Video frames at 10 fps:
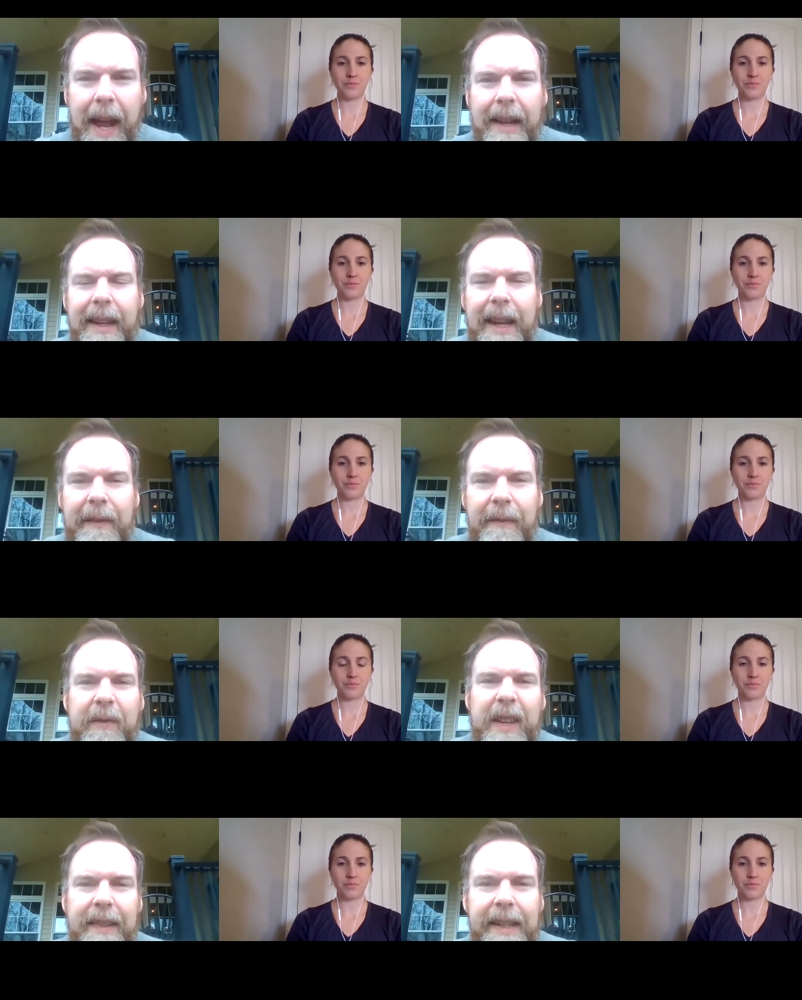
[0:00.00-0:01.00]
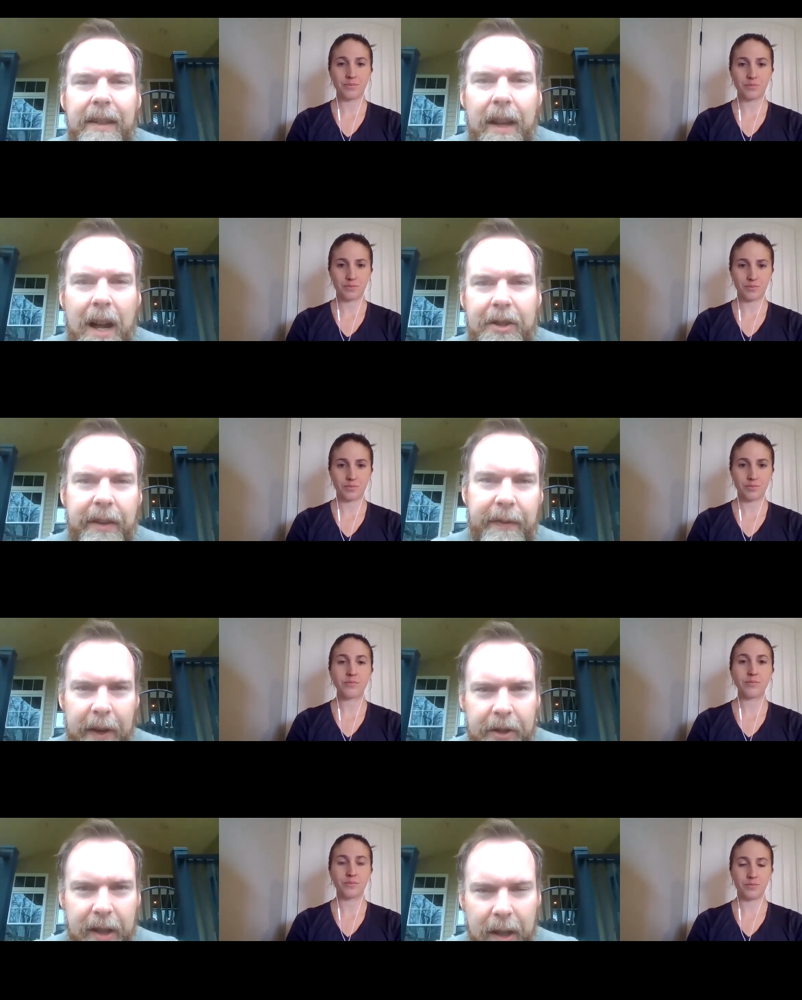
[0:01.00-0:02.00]
Speaker 1: as a physiologic
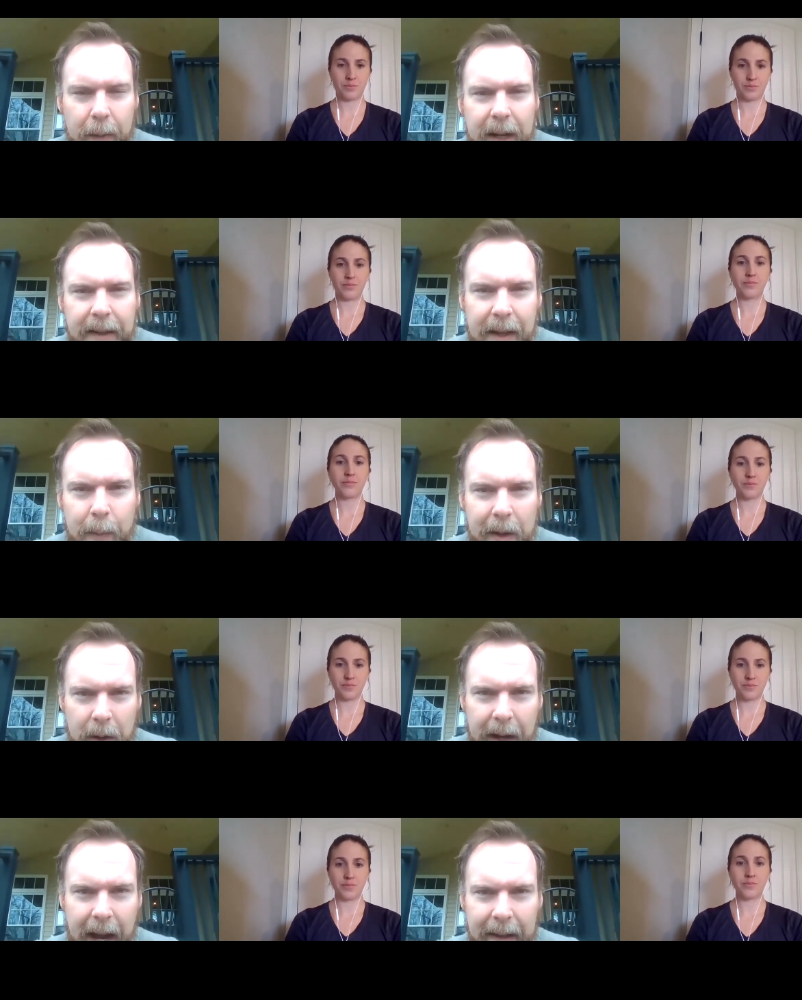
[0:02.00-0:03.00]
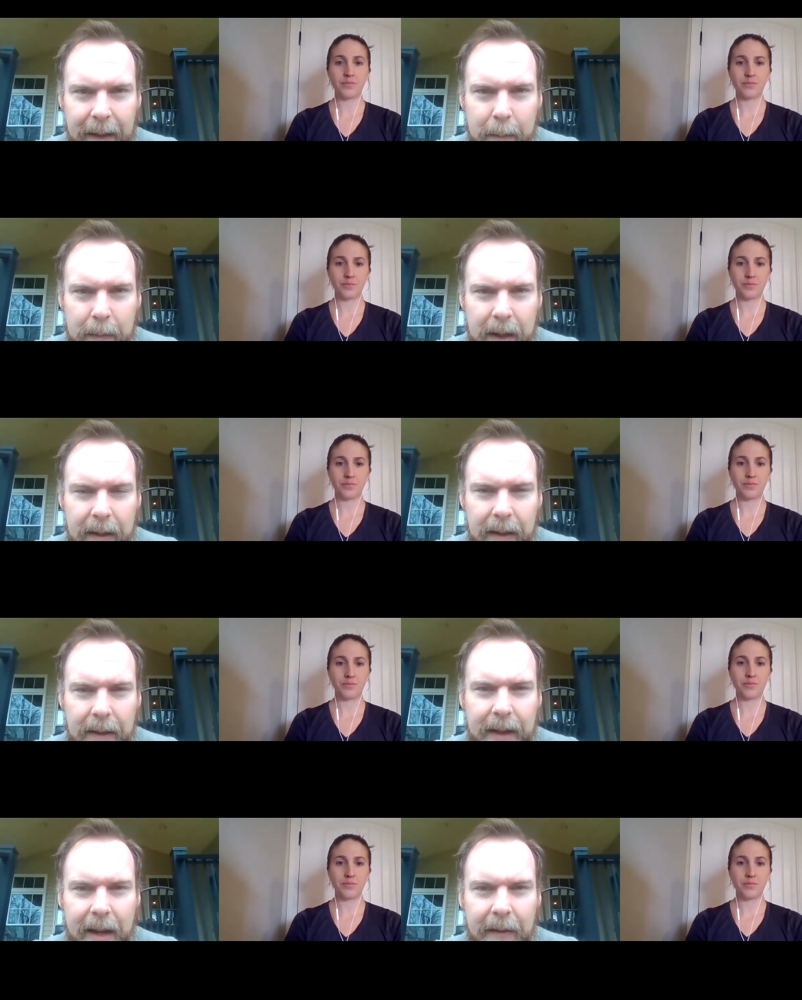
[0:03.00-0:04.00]
function, the reason that we orgasm
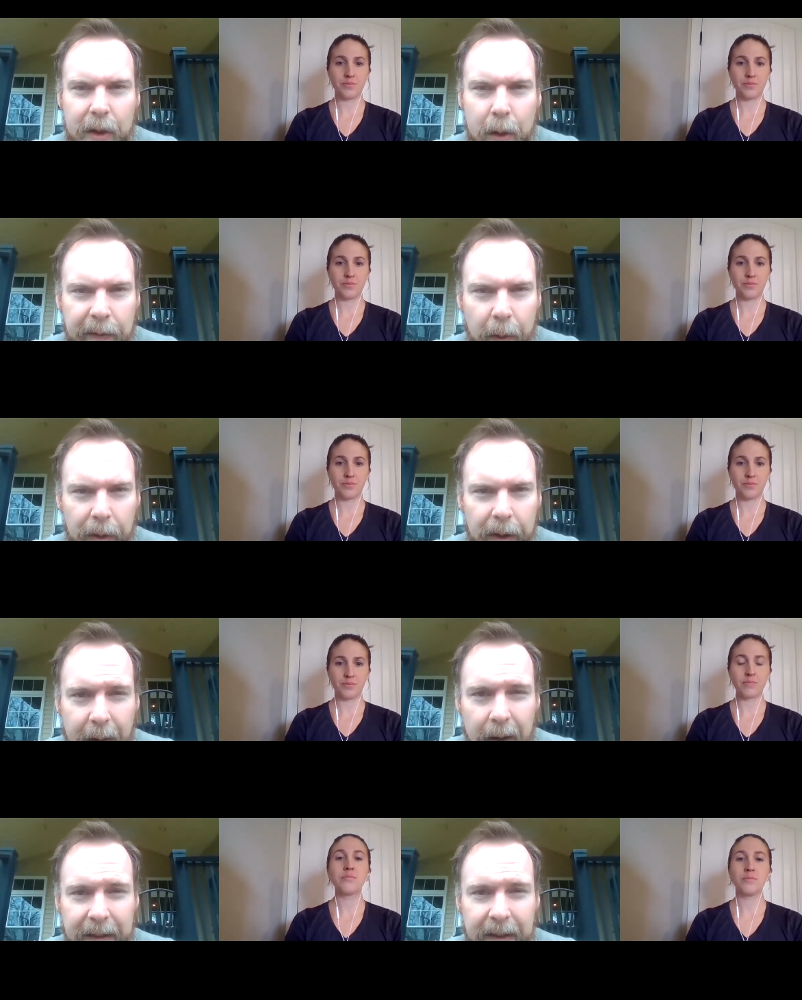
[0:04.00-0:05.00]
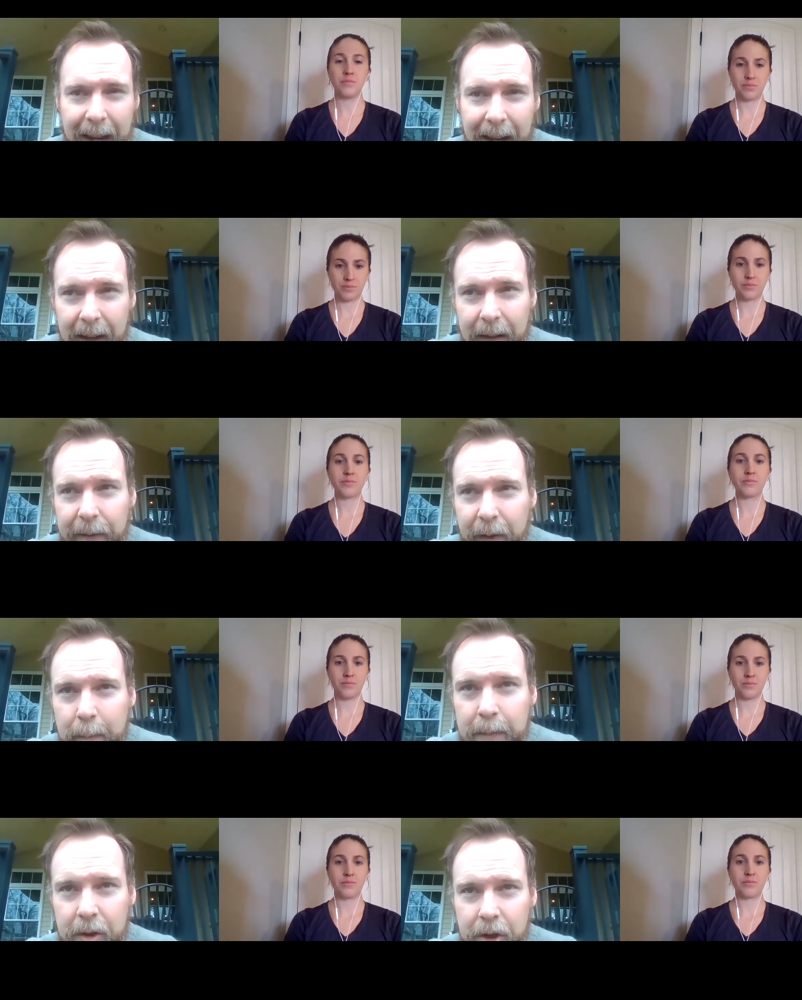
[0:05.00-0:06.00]
is kind of twofold. The first thing, it,
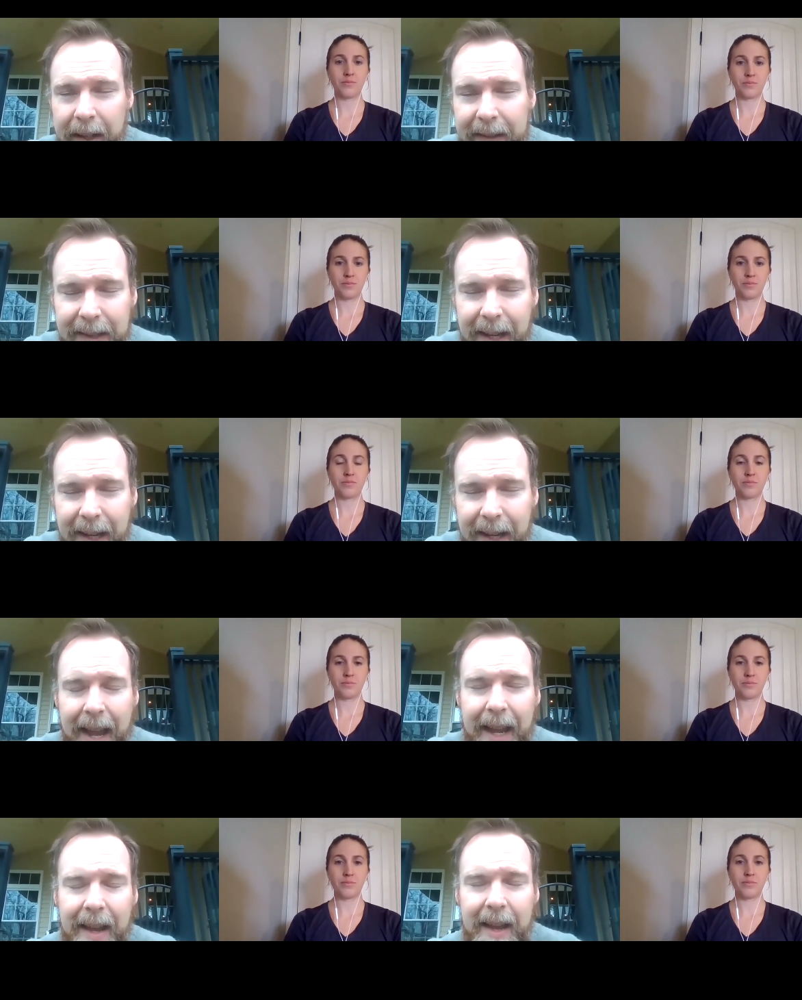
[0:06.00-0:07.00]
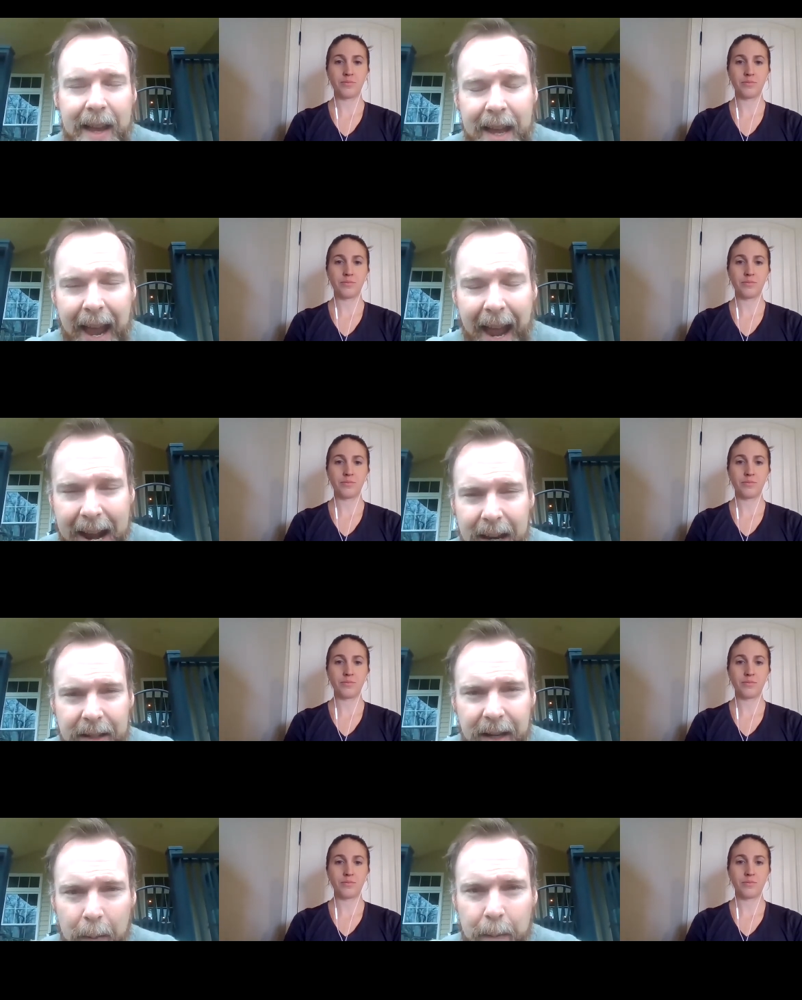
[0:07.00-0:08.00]
from just a
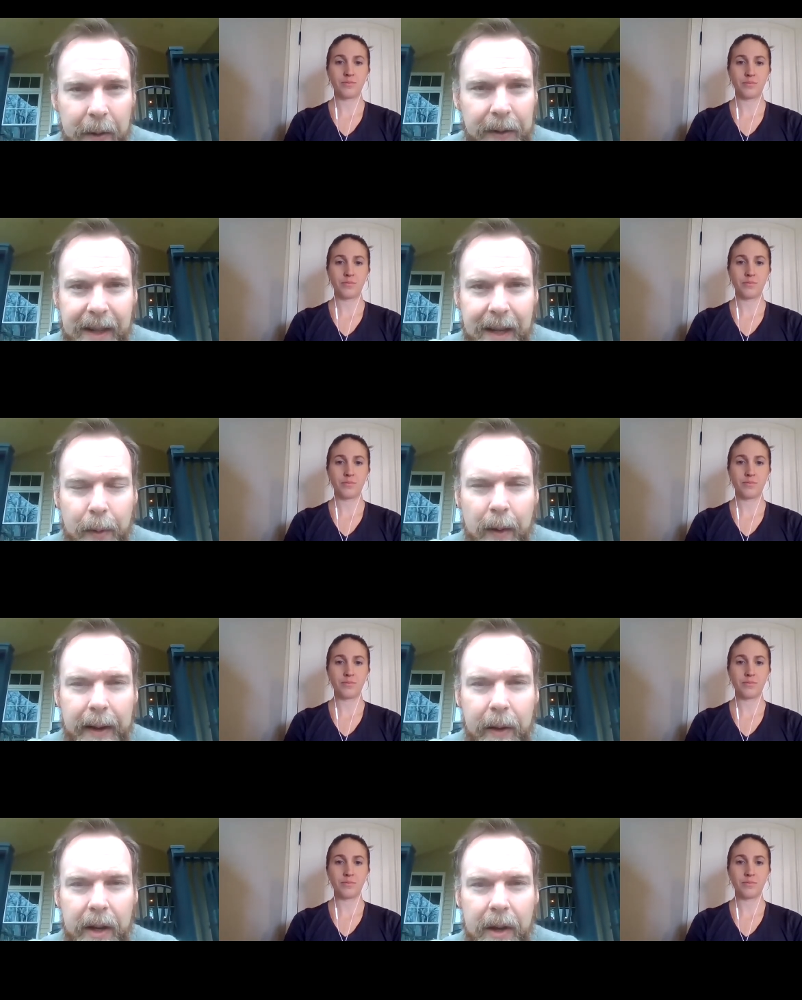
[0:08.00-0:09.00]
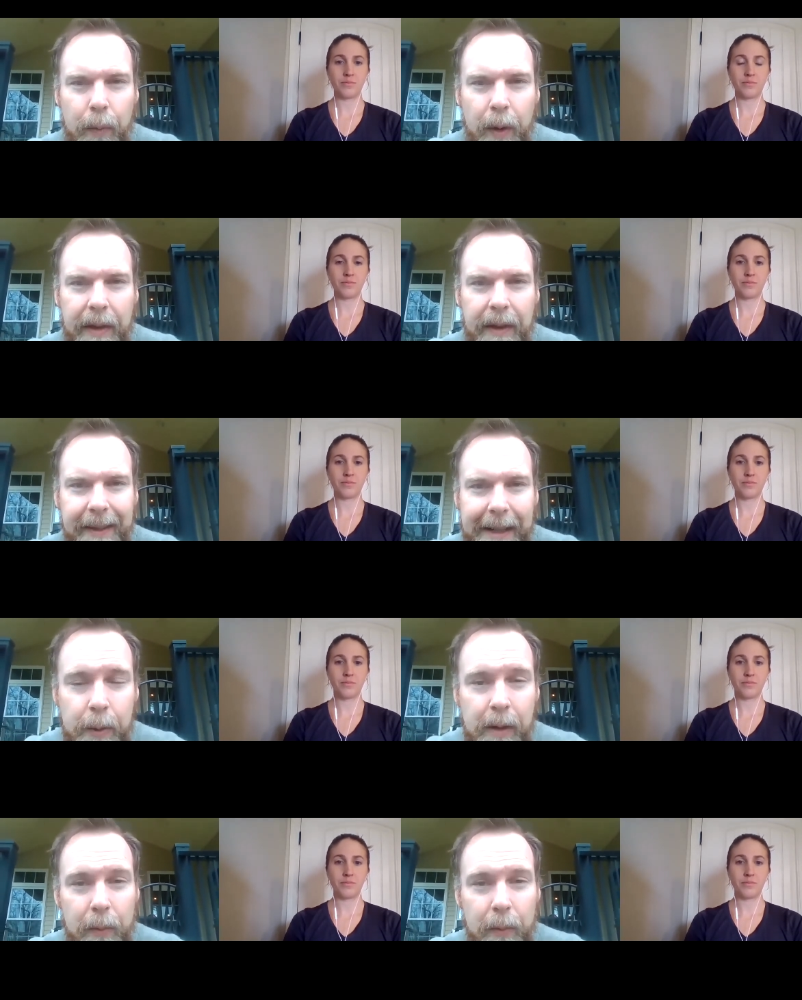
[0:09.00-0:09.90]
anatomical standpoint, you know, with sexual